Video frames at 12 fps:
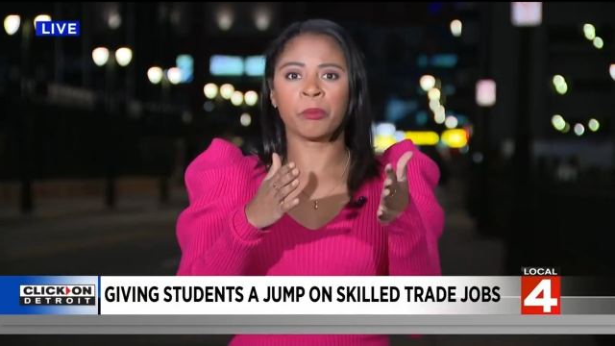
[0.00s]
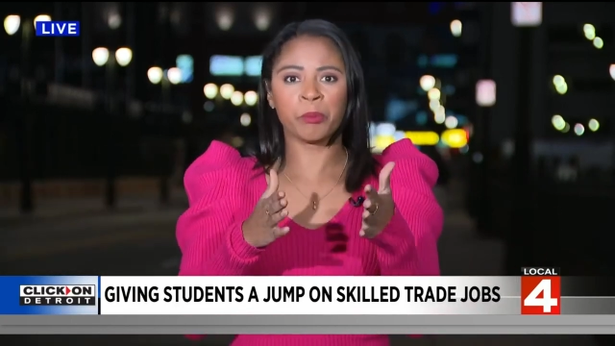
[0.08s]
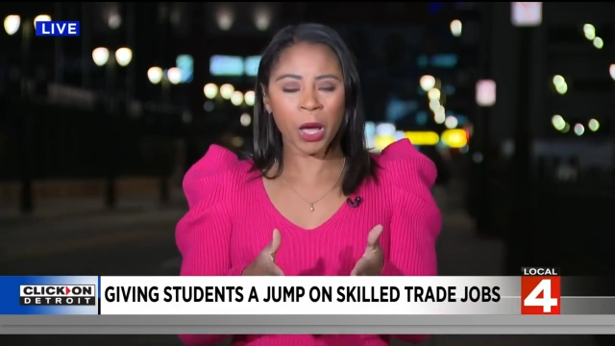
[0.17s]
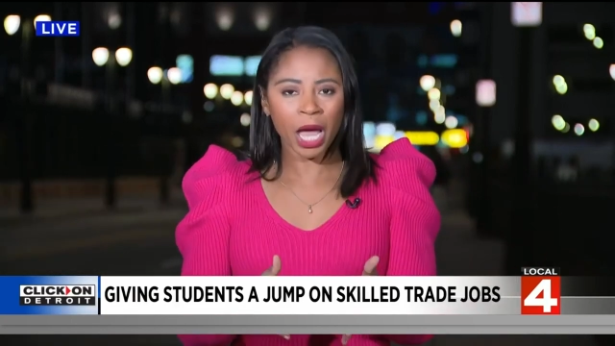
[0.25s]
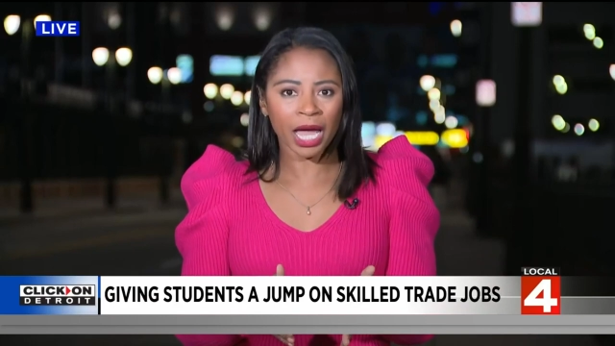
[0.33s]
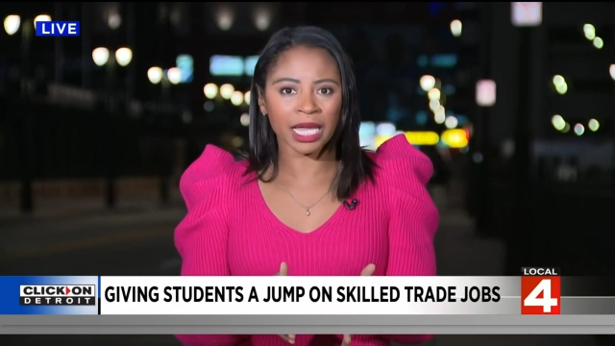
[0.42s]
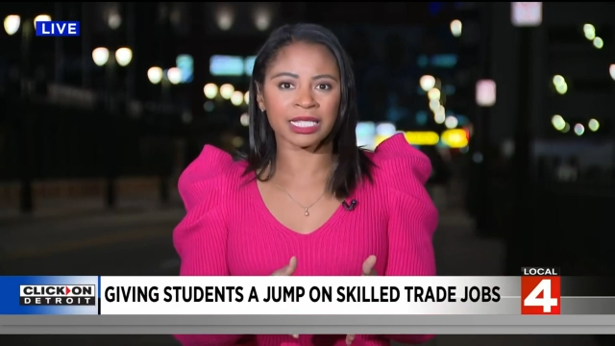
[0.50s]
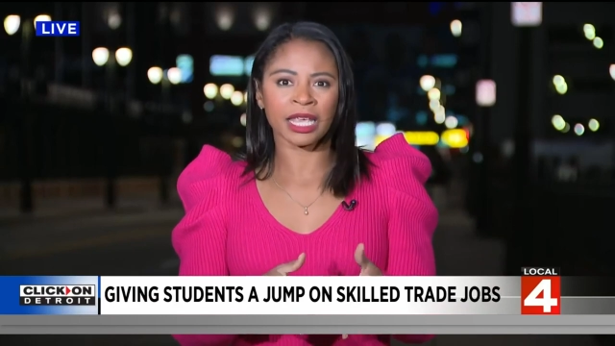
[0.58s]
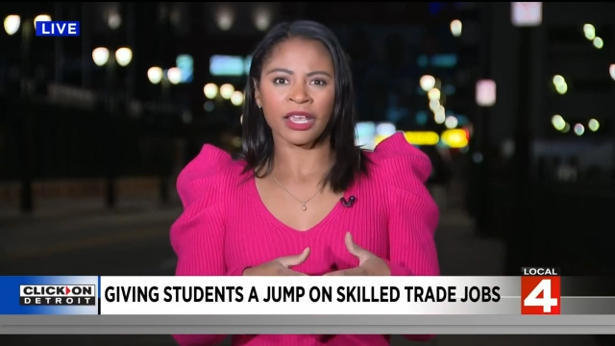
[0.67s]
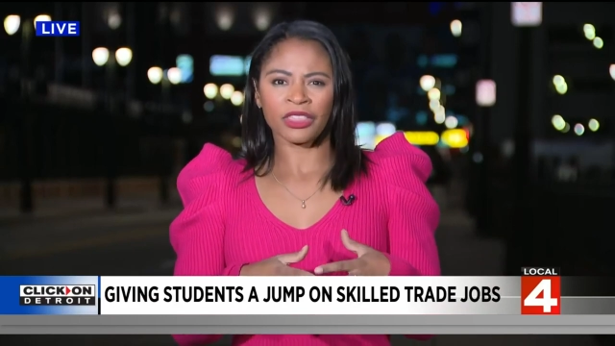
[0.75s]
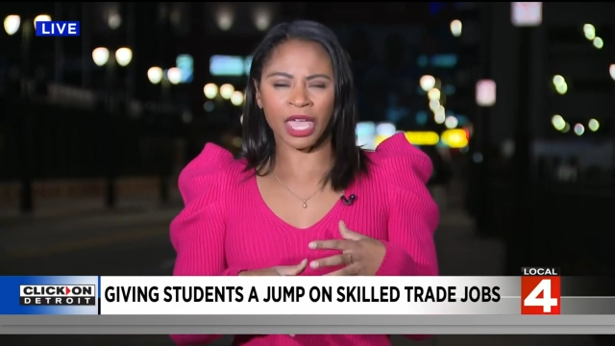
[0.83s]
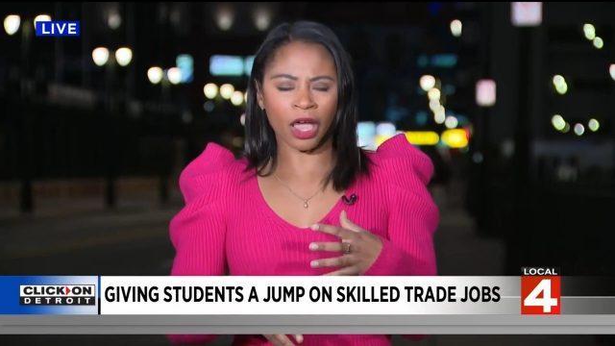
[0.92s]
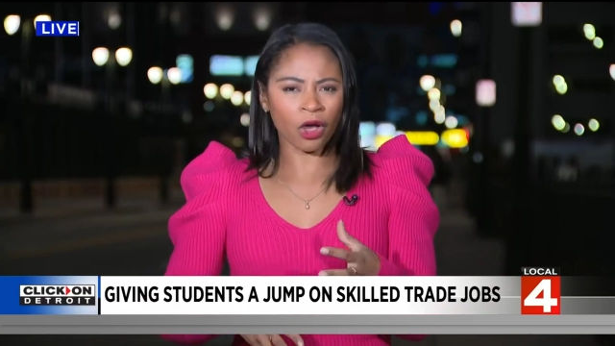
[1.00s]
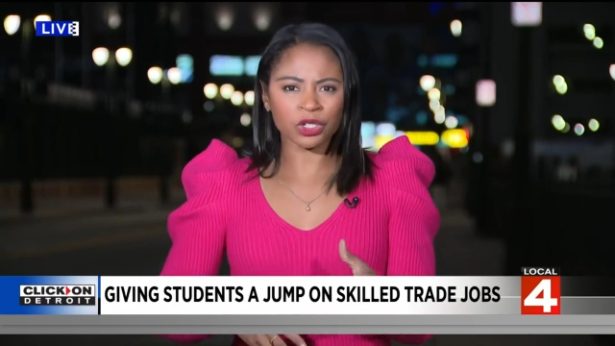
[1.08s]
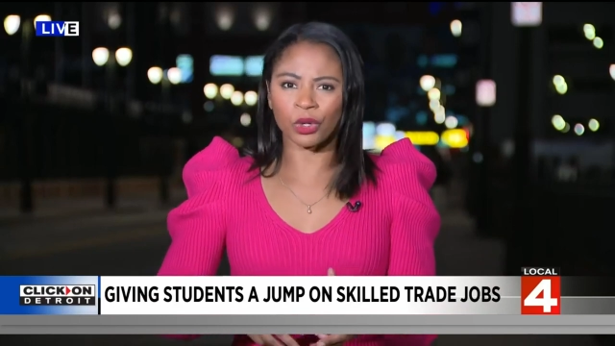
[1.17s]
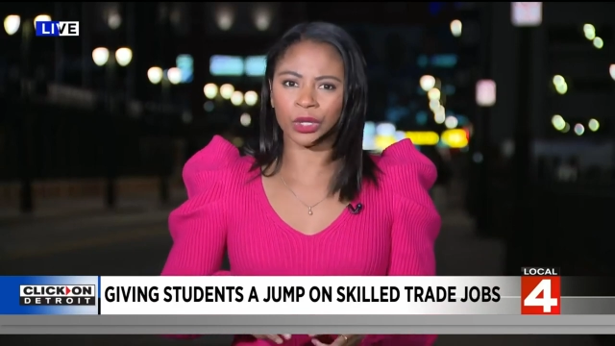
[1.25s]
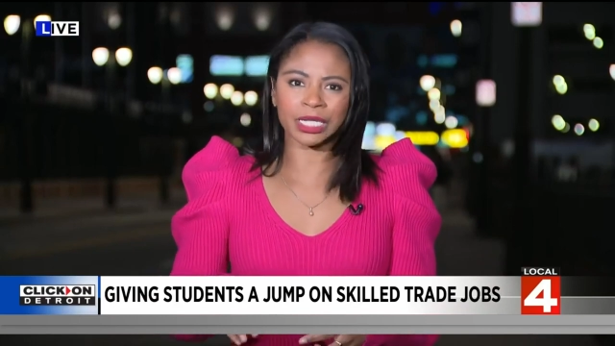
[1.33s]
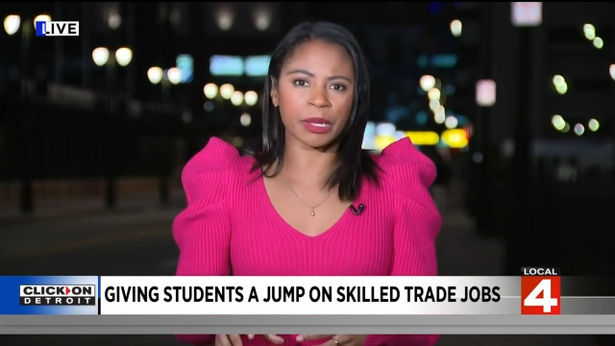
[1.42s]
but they
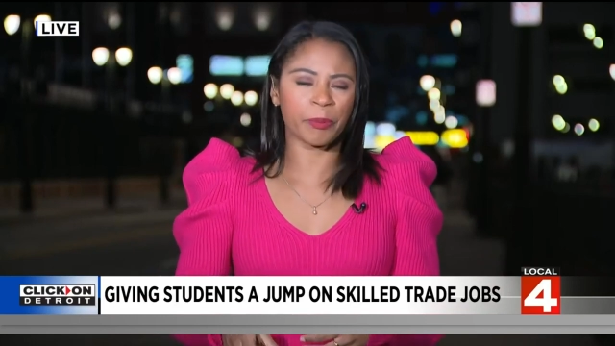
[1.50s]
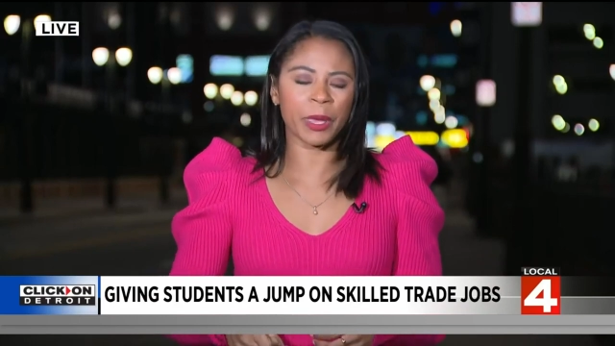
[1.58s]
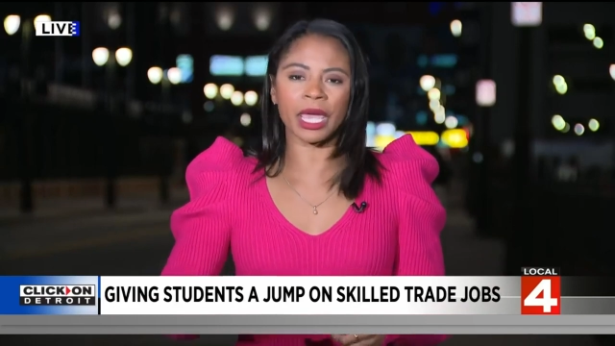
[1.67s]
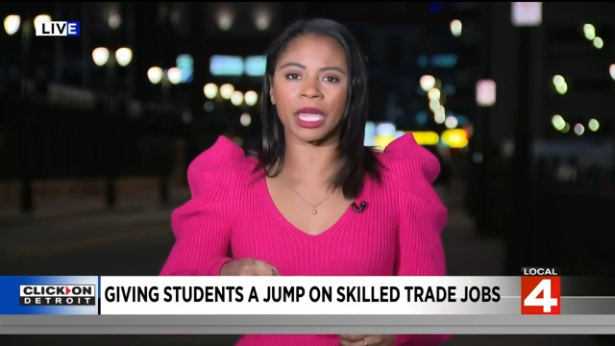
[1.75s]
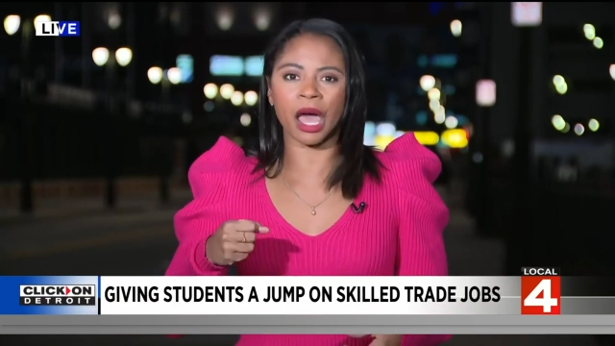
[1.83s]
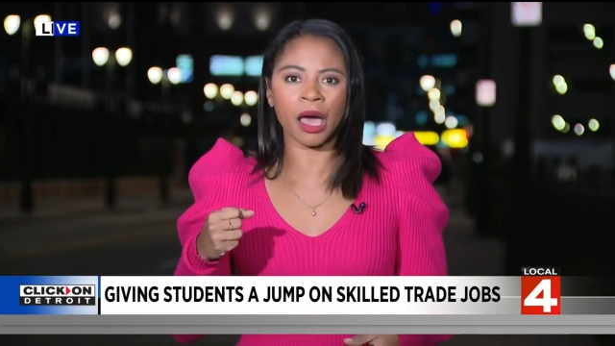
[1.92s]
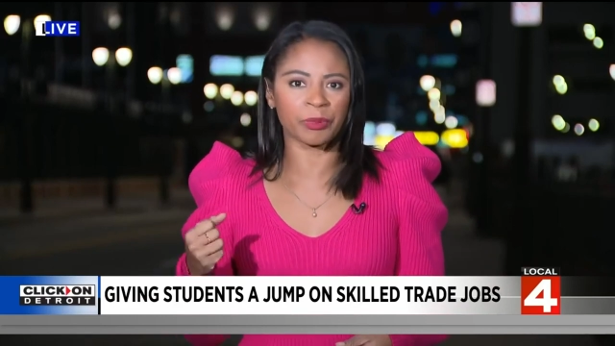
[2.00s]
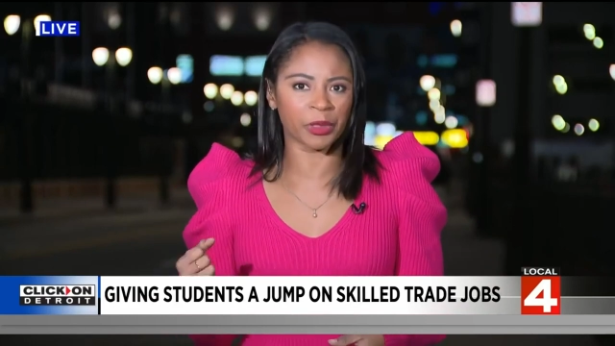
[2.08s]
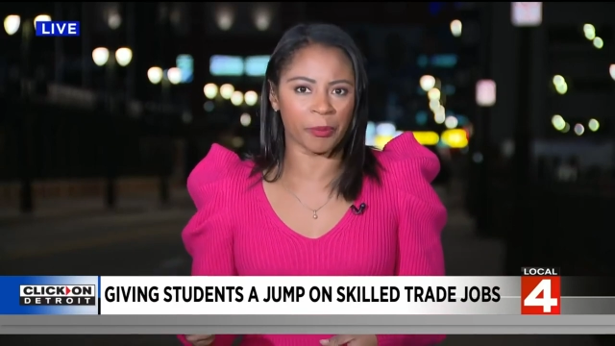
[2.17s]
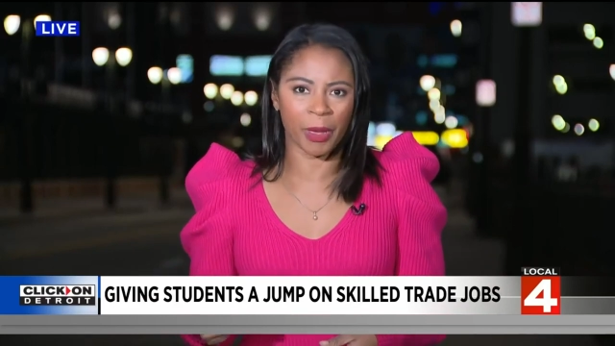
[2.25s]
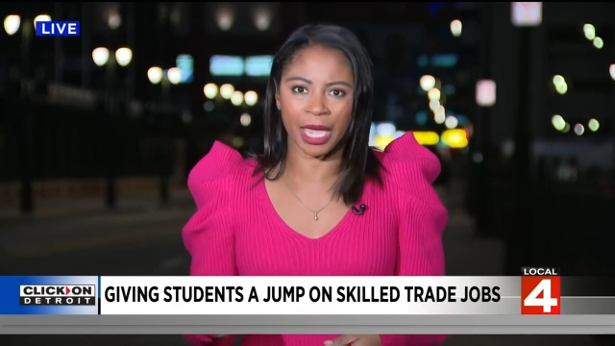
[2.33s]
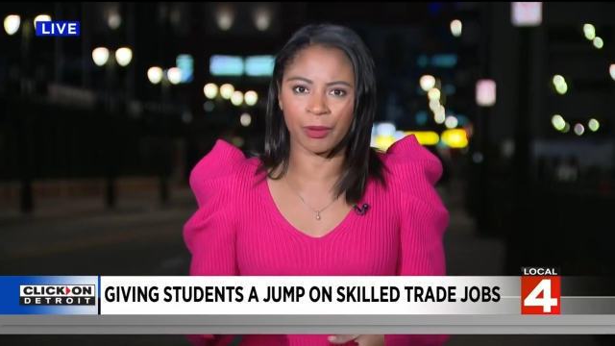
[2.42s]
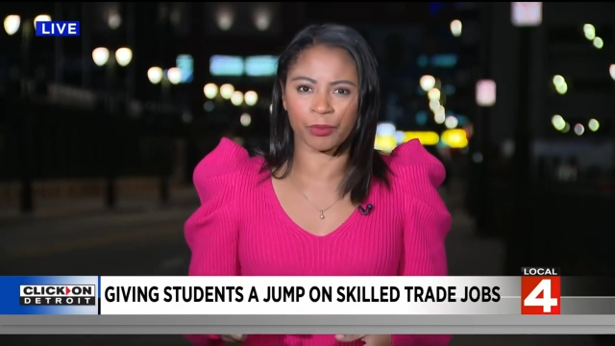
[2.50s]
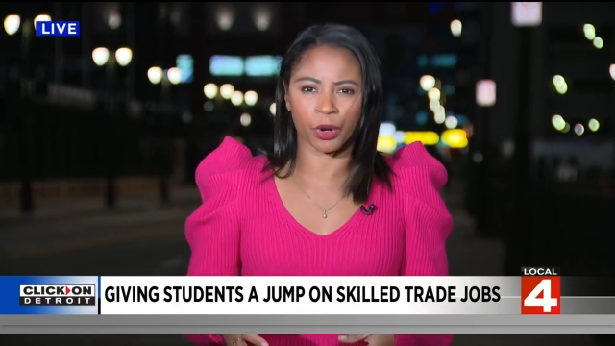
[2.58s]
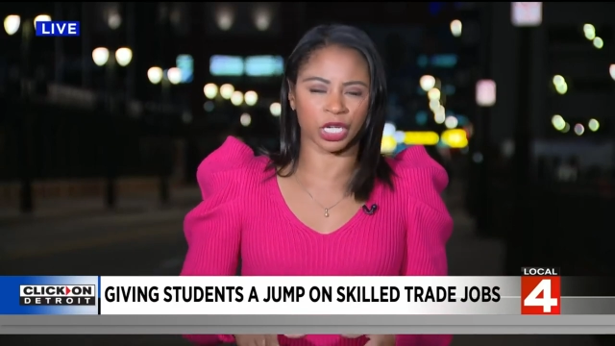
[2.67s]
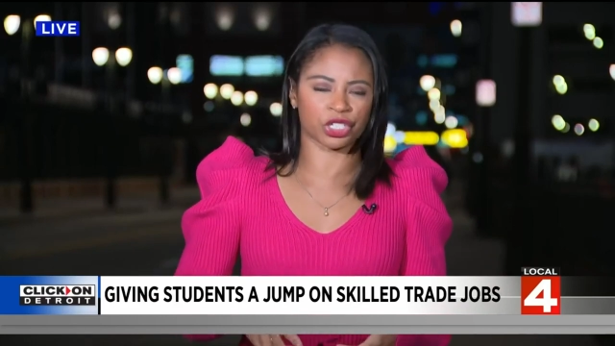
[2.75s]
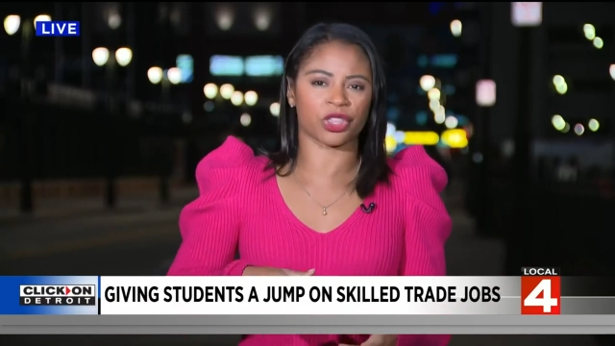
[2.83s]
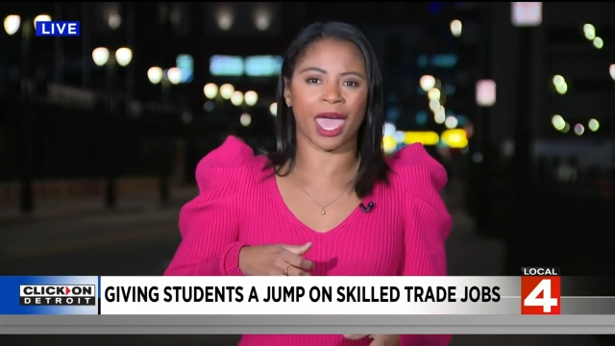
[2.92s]
also get to pick up the
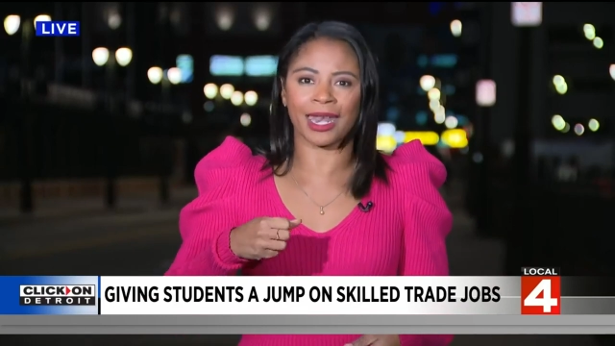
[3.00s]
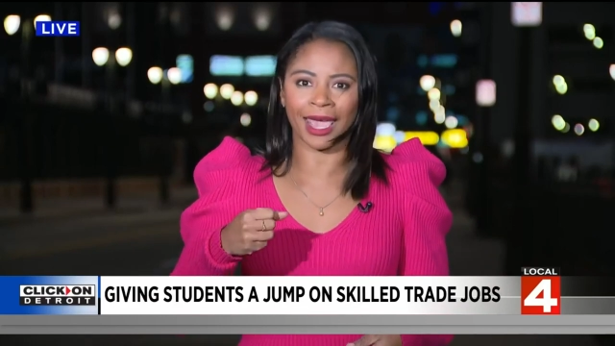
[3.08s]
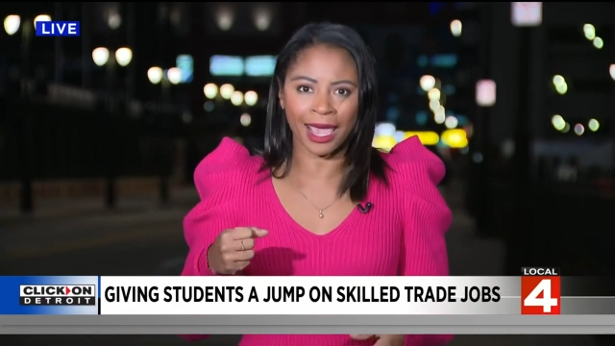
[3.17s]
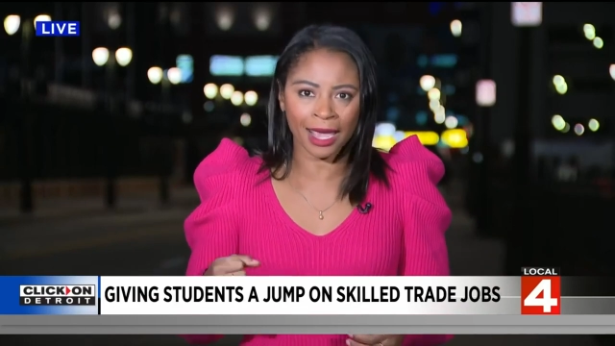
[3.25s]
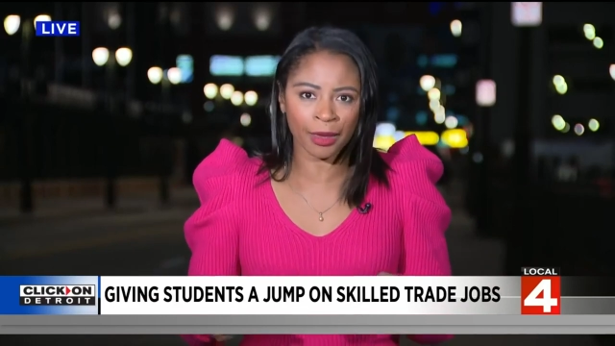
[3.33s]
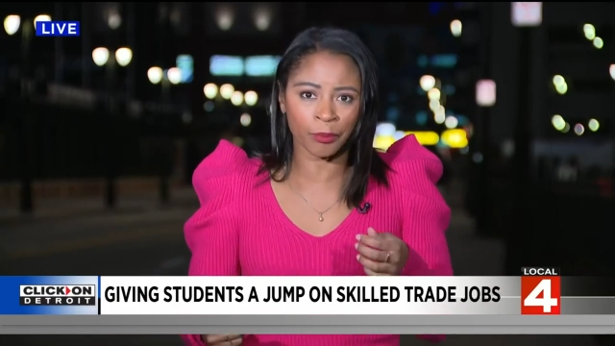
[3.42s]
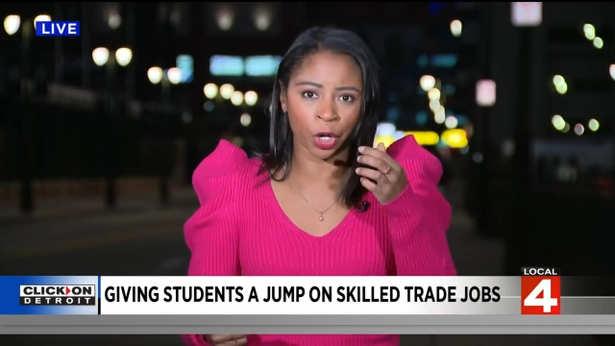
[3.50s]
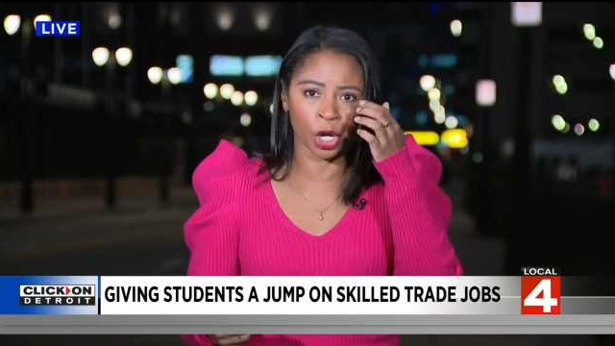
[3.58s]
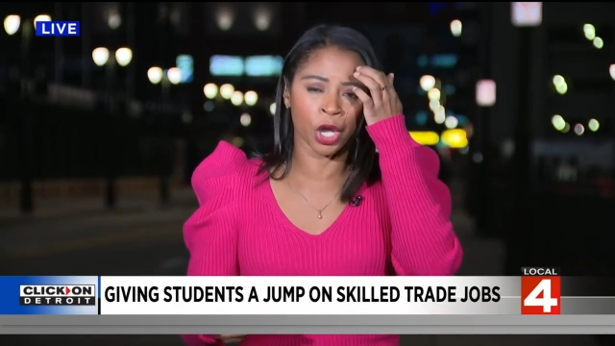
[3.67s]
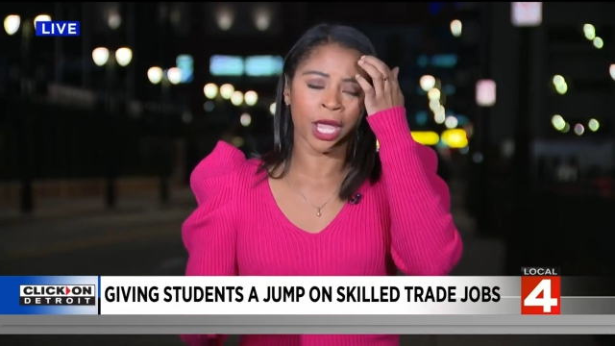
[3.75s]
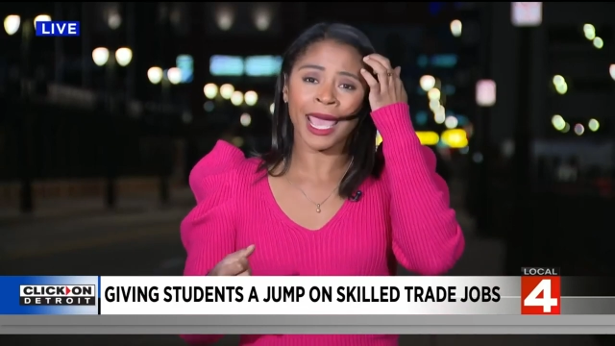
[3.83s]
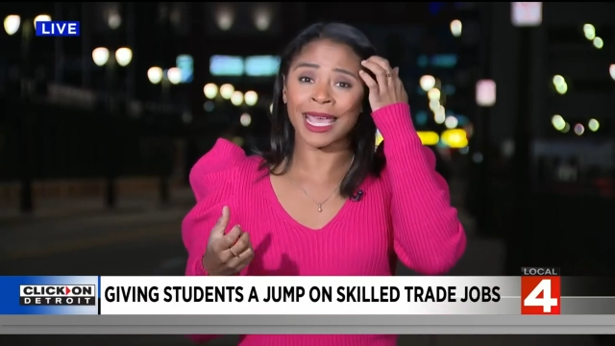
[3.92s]
paintbrush, that hammer,